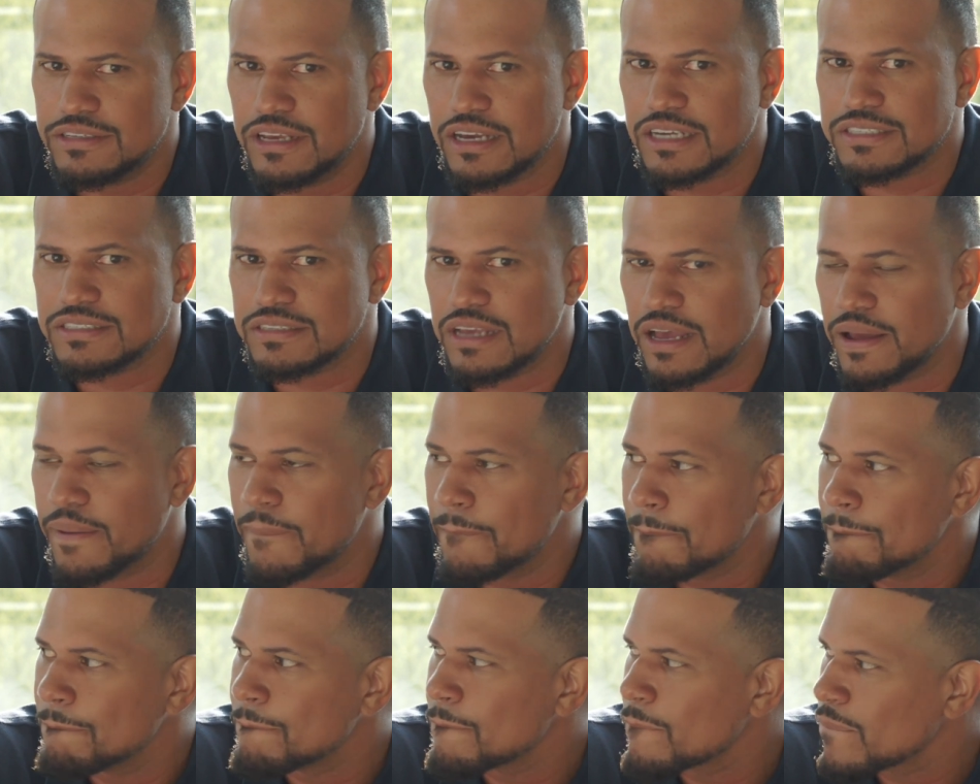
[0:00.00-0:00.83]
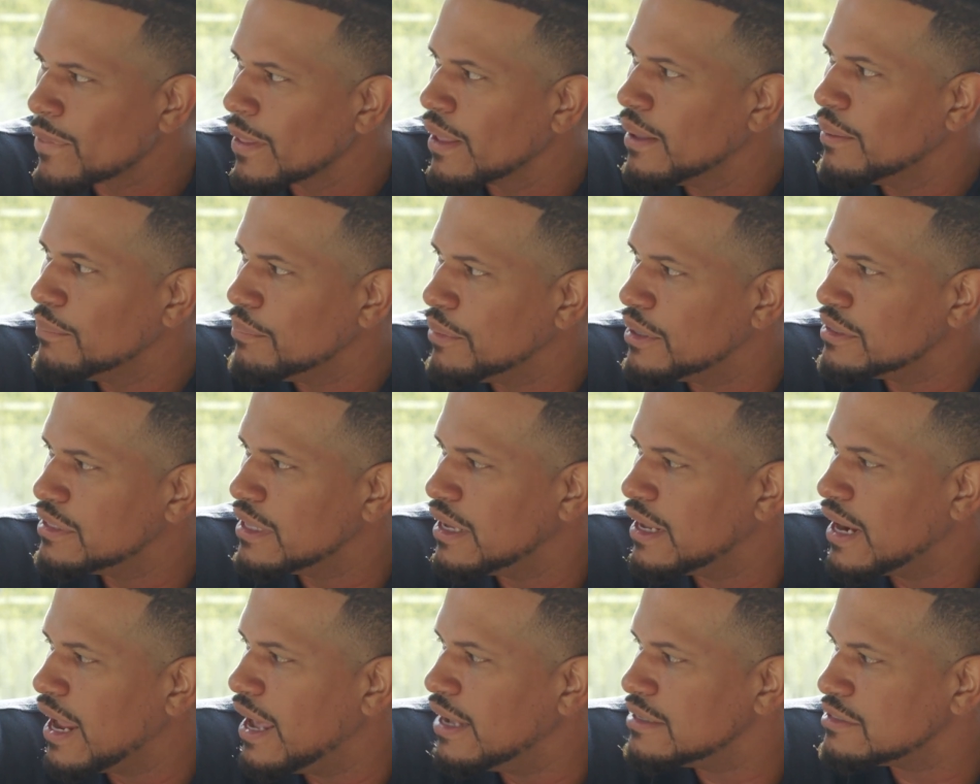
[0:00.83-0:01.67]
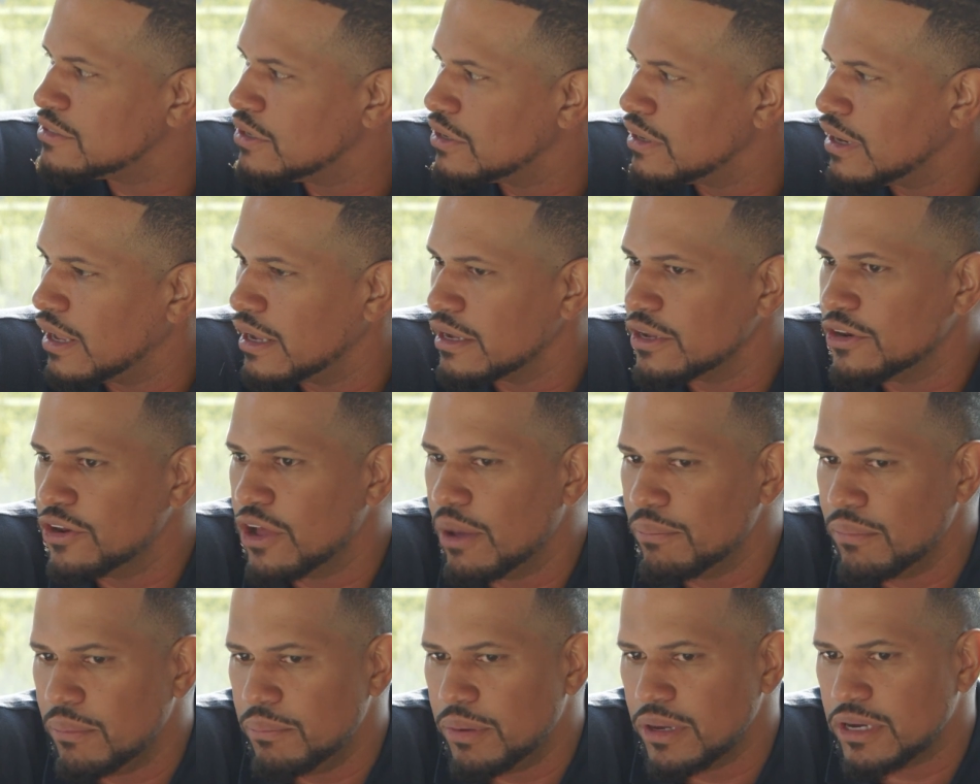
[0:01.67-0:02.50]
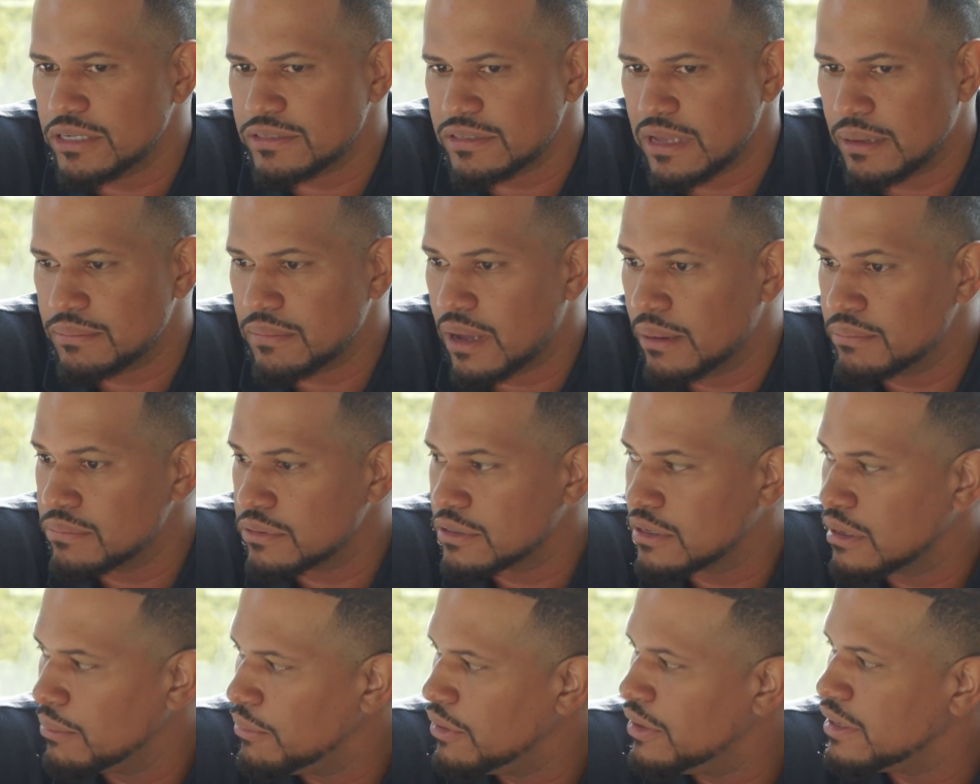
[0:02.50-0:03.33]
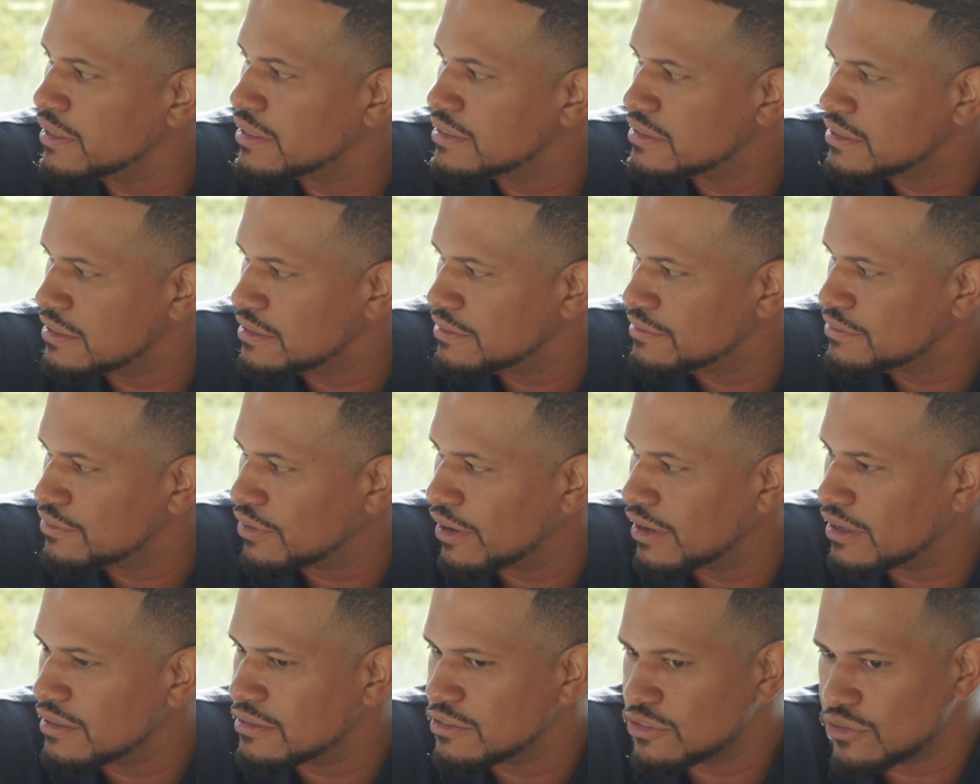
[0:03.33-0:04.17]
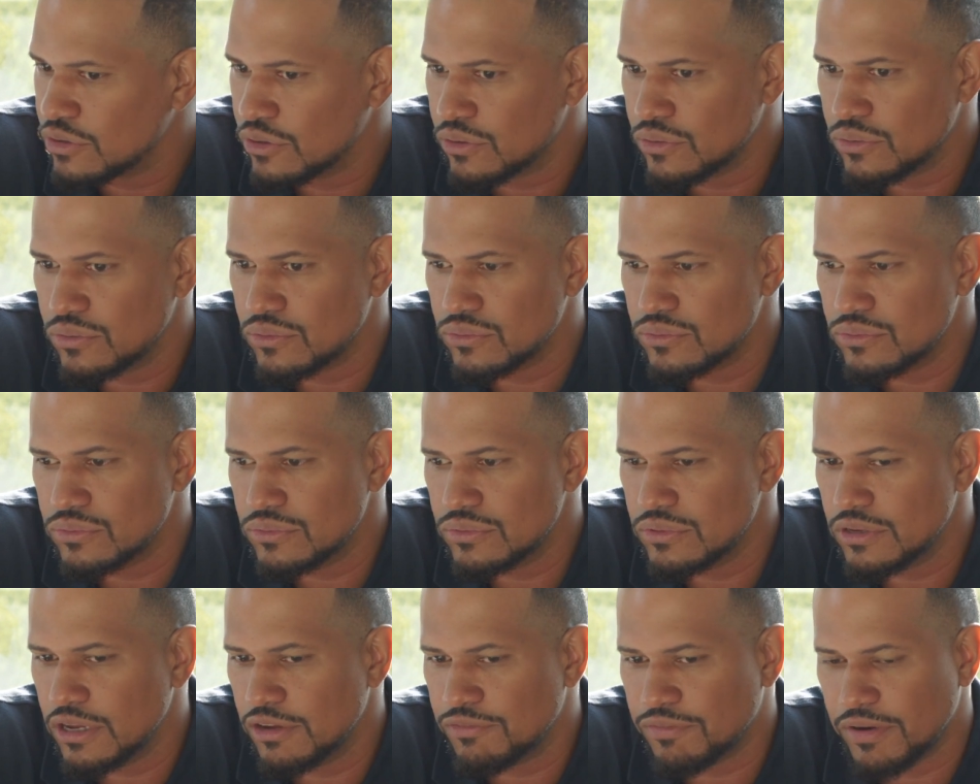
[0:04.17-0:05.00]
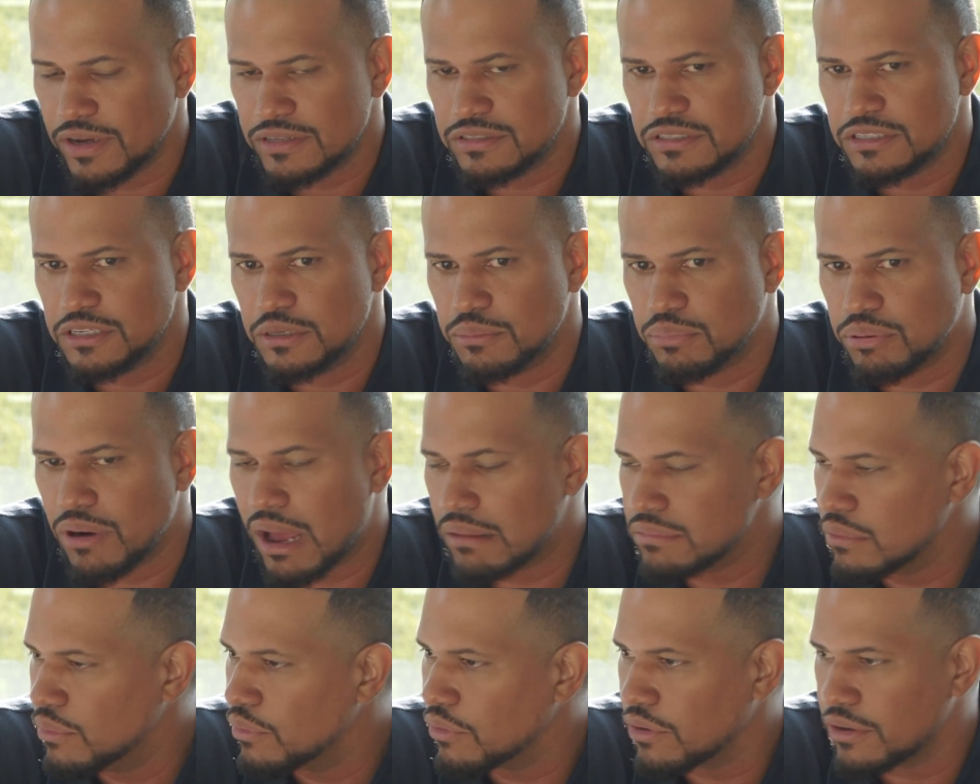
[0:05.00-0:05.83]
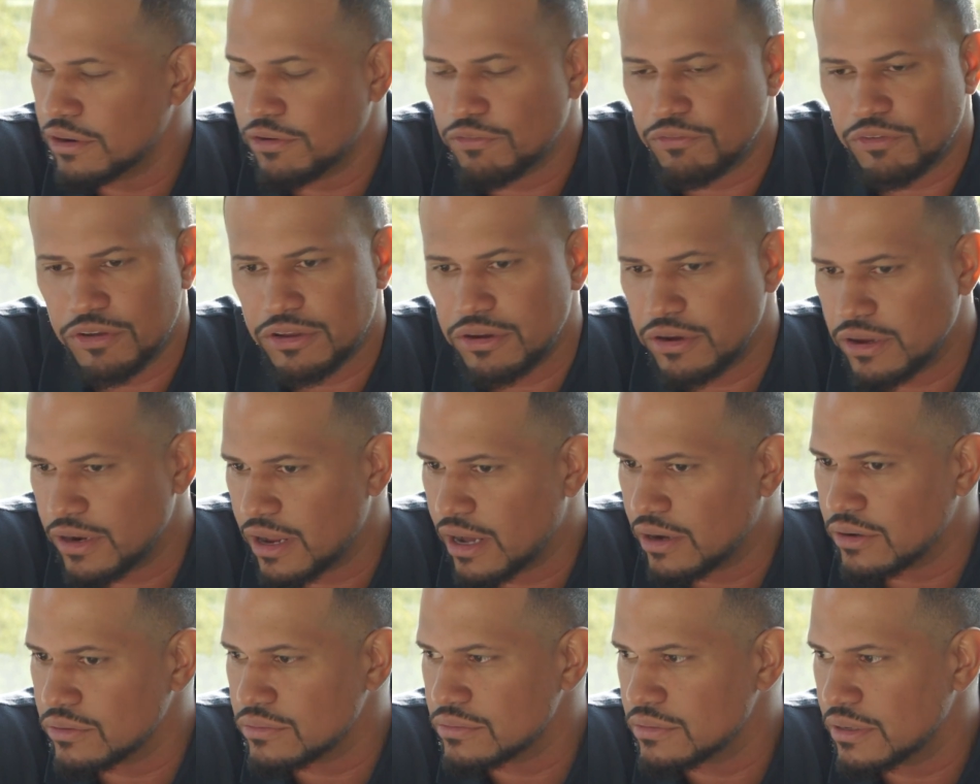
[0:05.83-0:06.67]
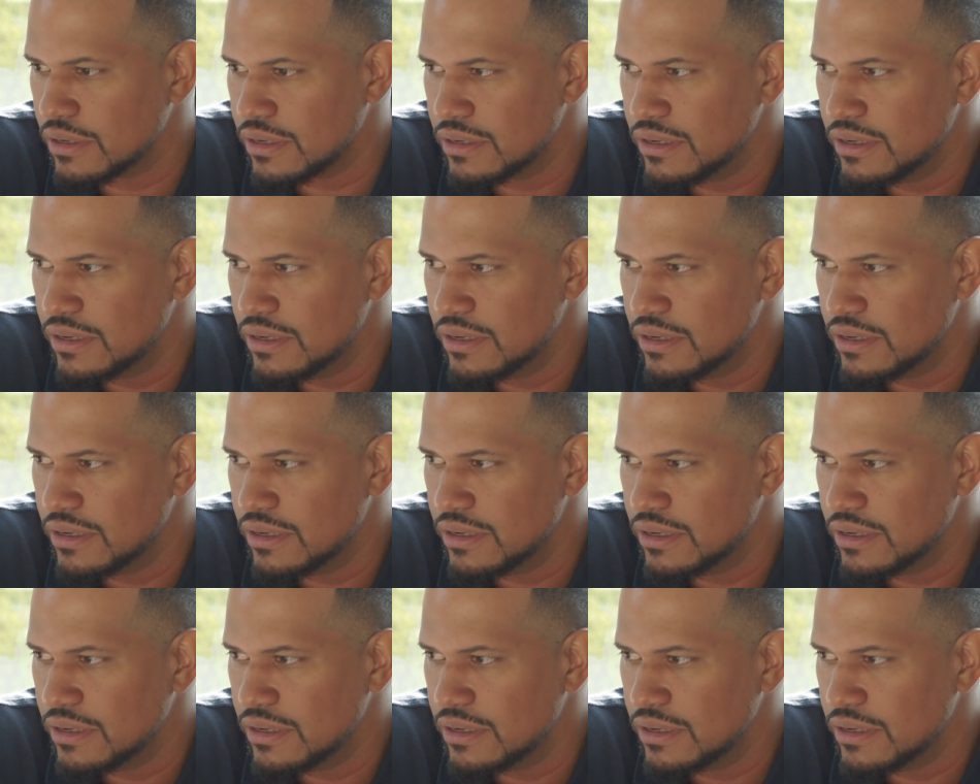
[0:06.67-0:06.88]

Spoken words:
what I'm saying? But that is though, like, you know what I mean? Because I'm communicative, right? Yeah. So if I see a problem, we're gonna figure it out.